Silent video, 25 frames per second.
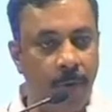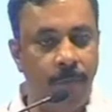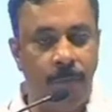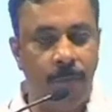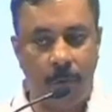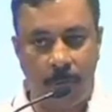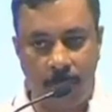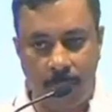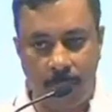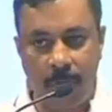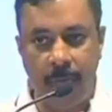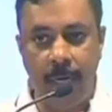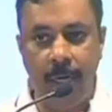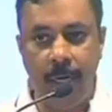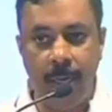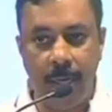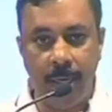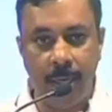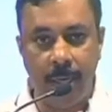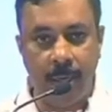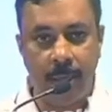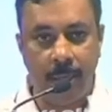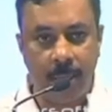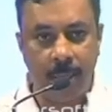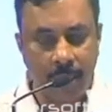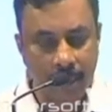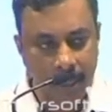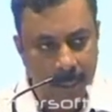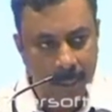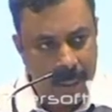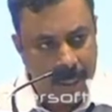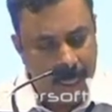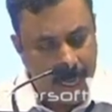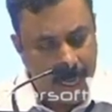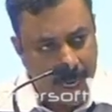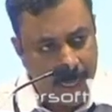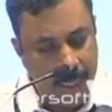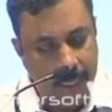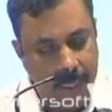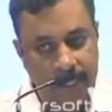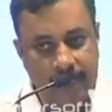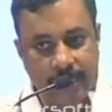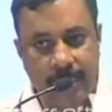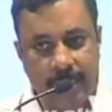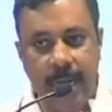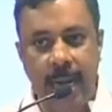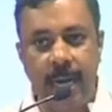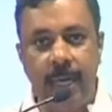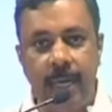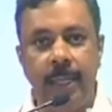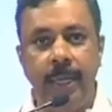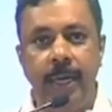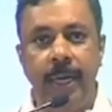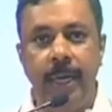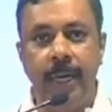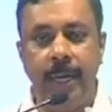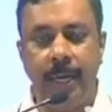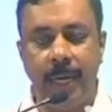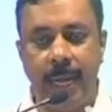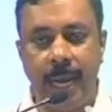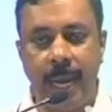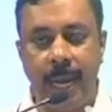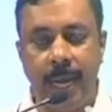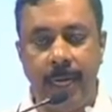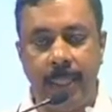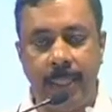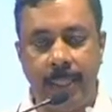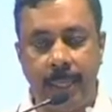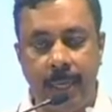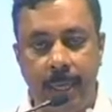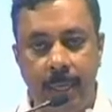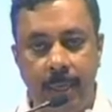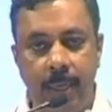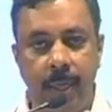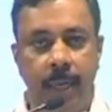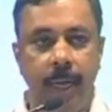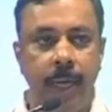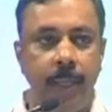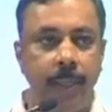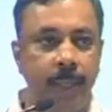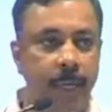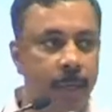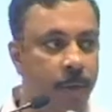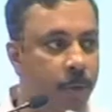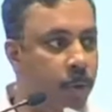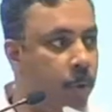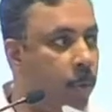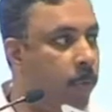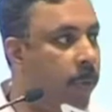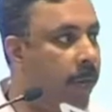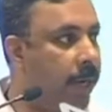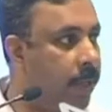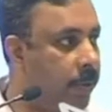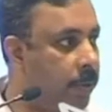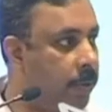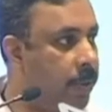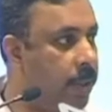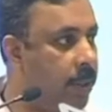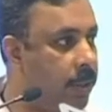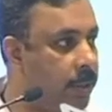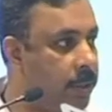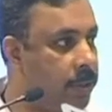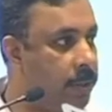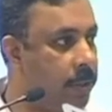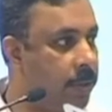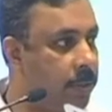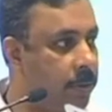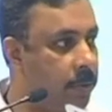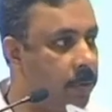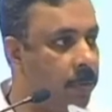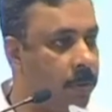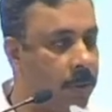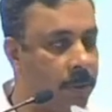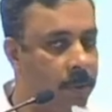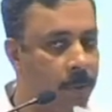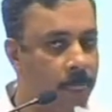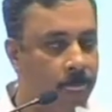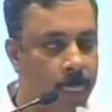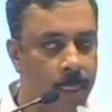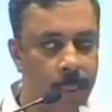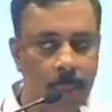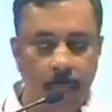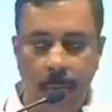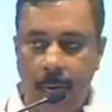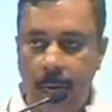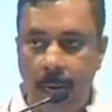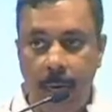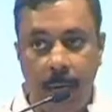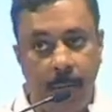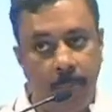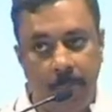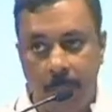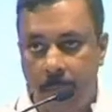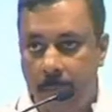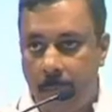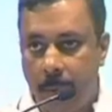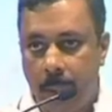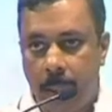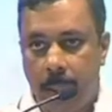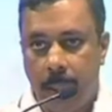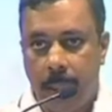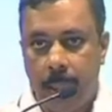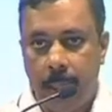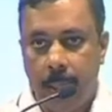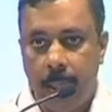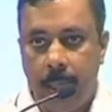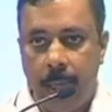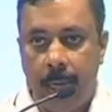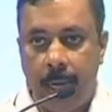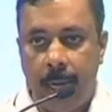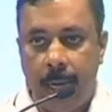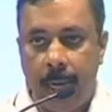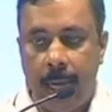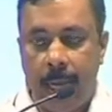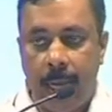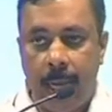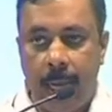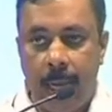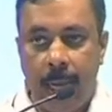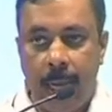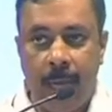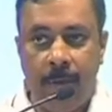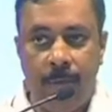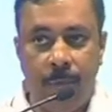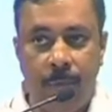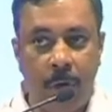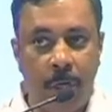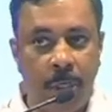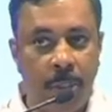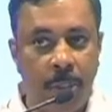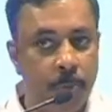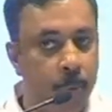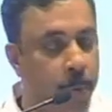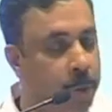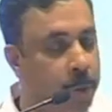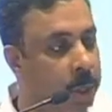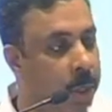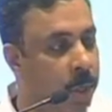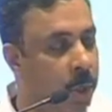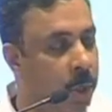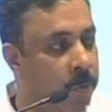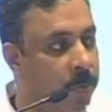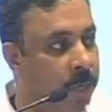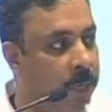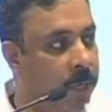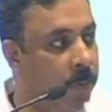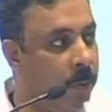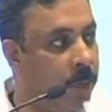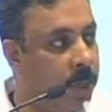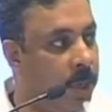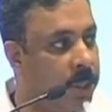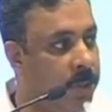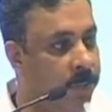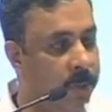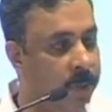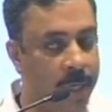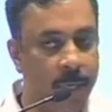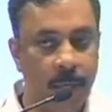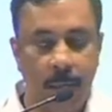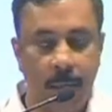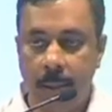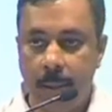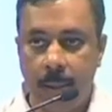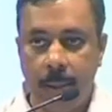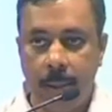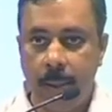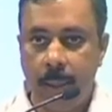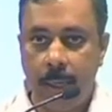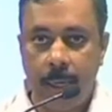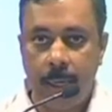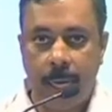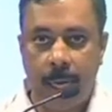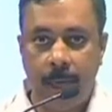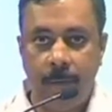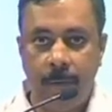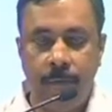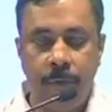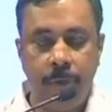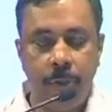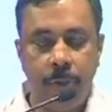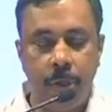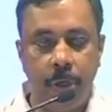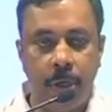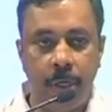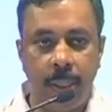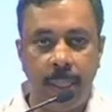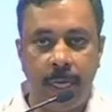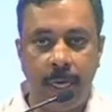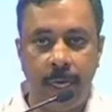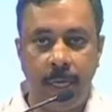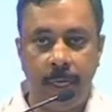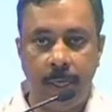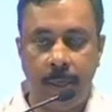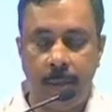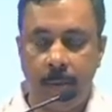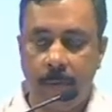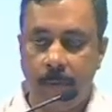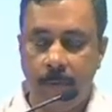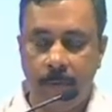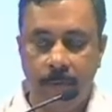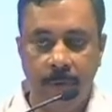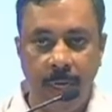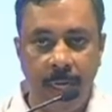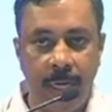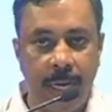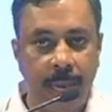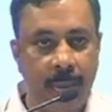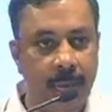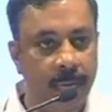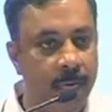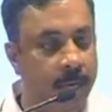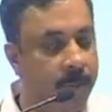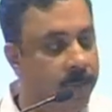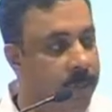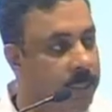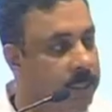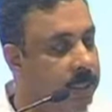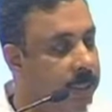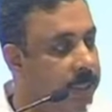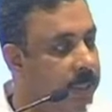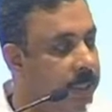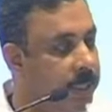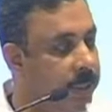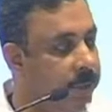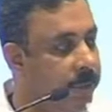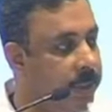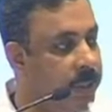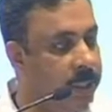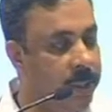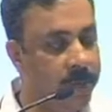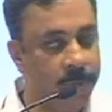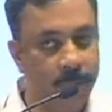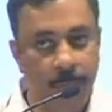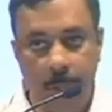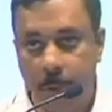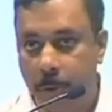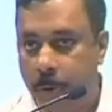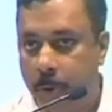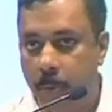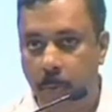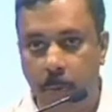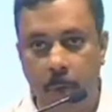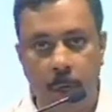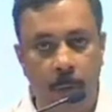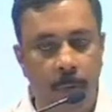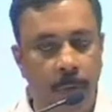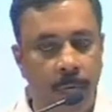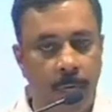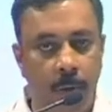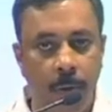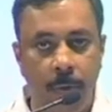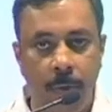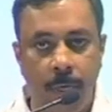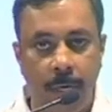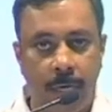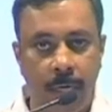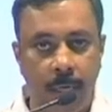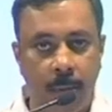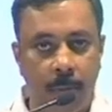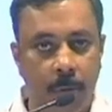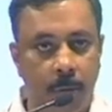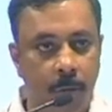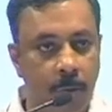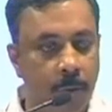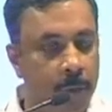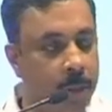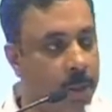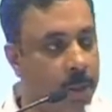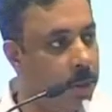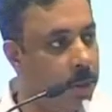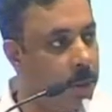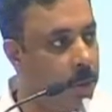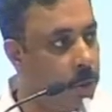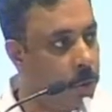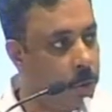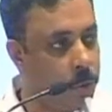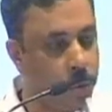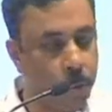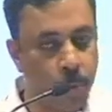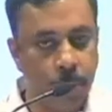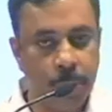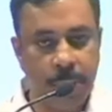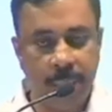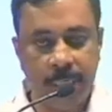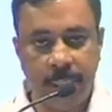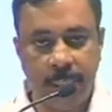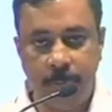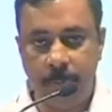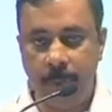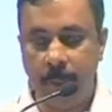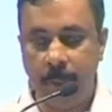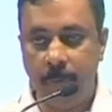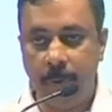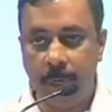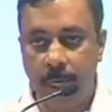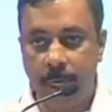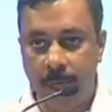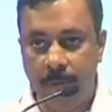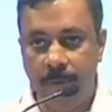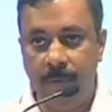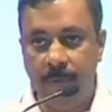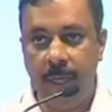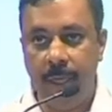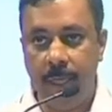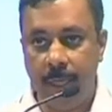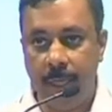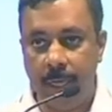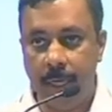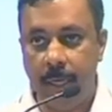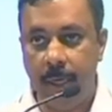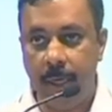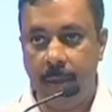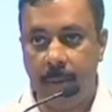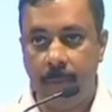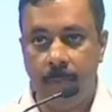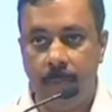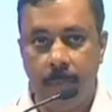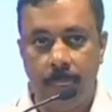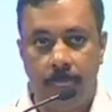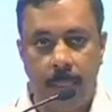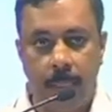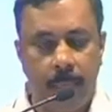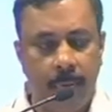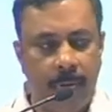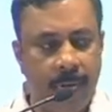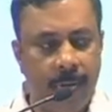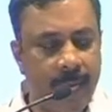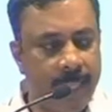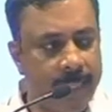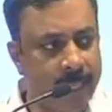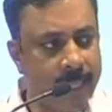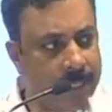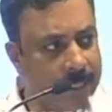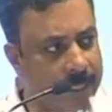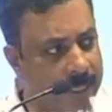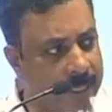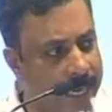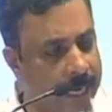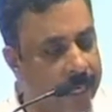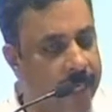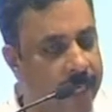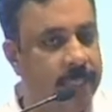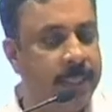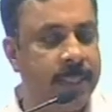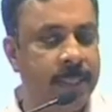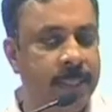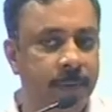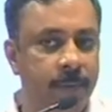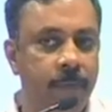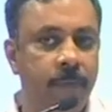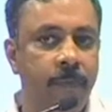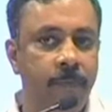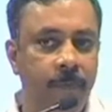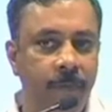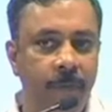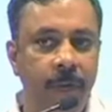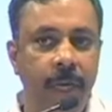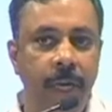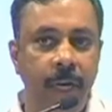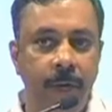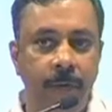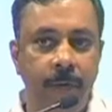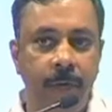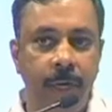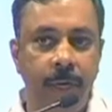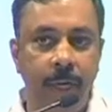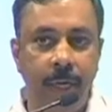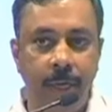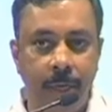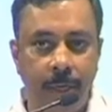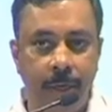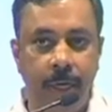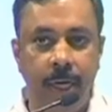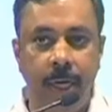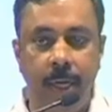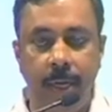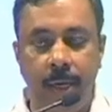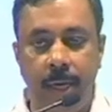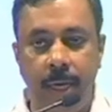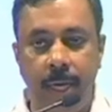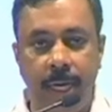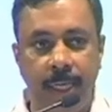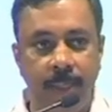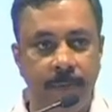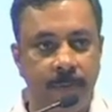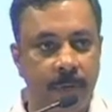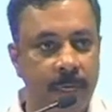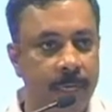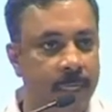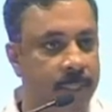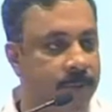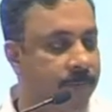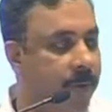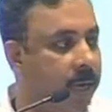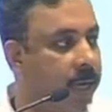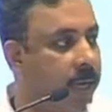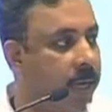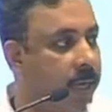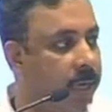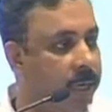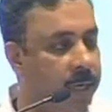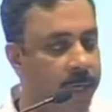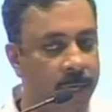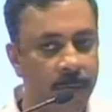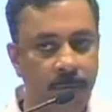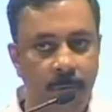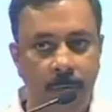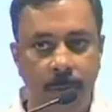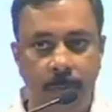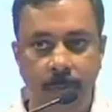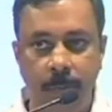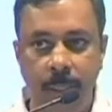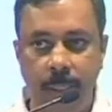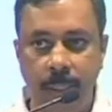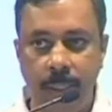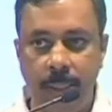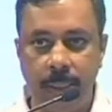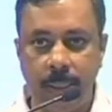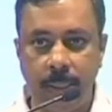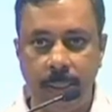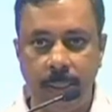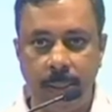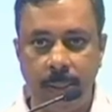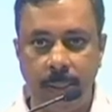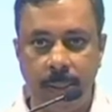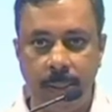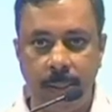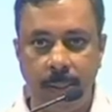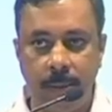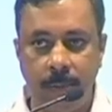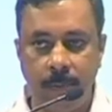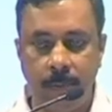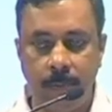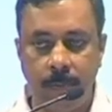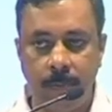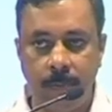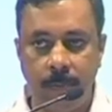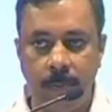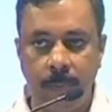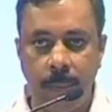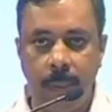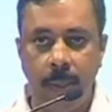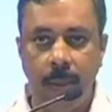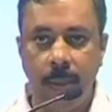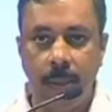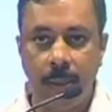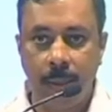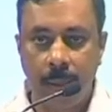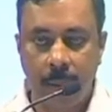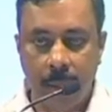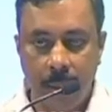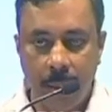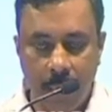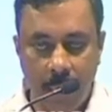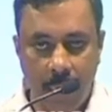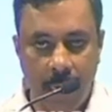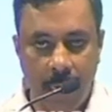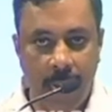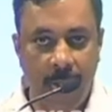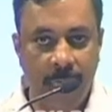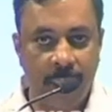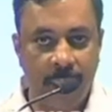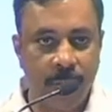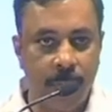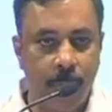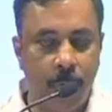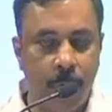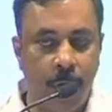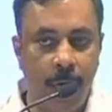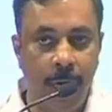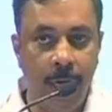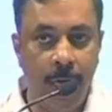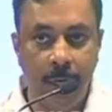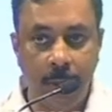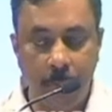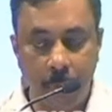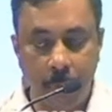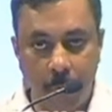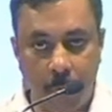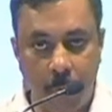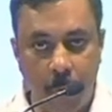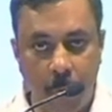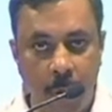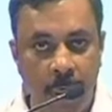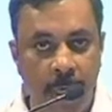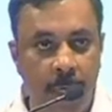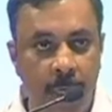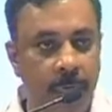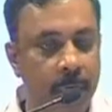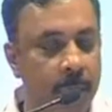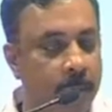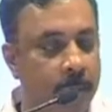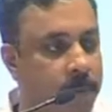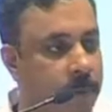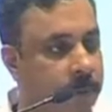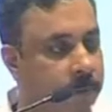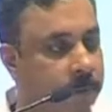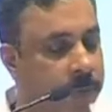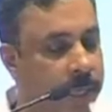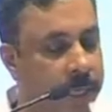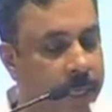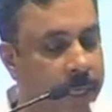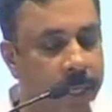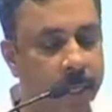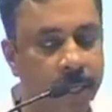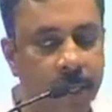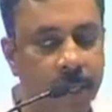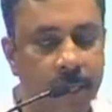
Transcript: for 1 year, understand the entire thing, and then go back to the institute. And I have not spoken to my boss, but I'm sure that we in agribusiness division, we could probably look at about 2 such people every year. And I think that is very, very critical as far as faculty development is concerned. Last point, more in terms of the